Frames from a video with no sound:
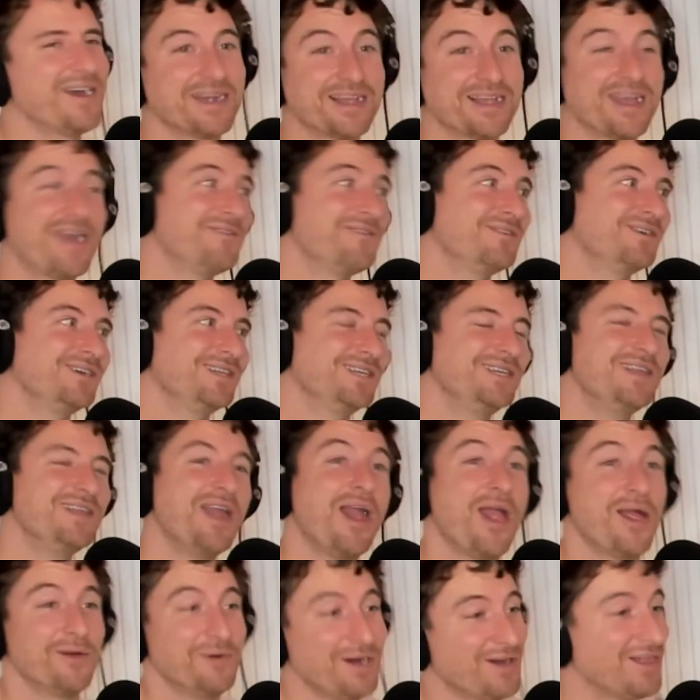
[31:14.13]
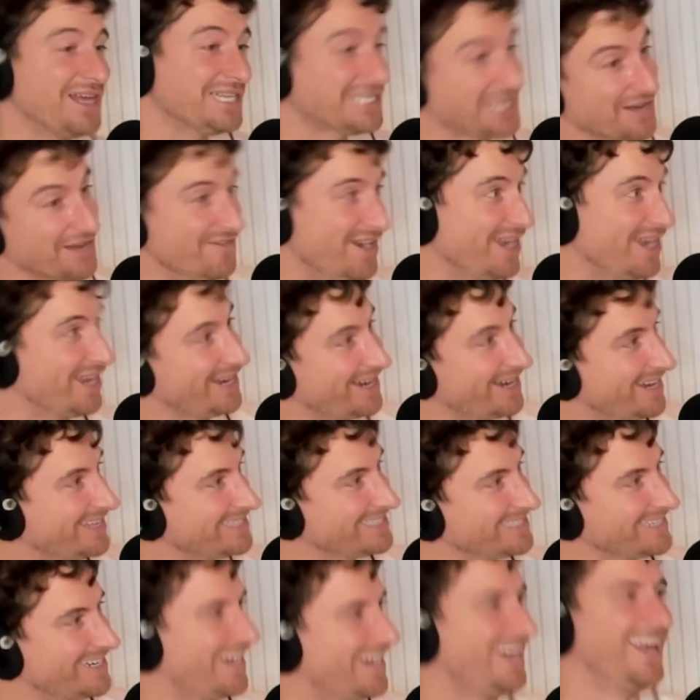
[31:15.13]
okay, really? Yeah. Well, that's convenient,
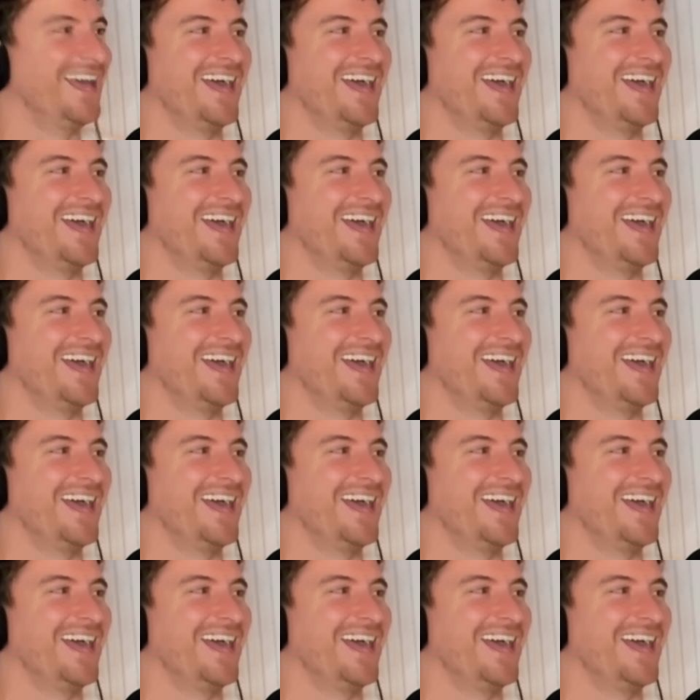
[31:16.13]
isn't it?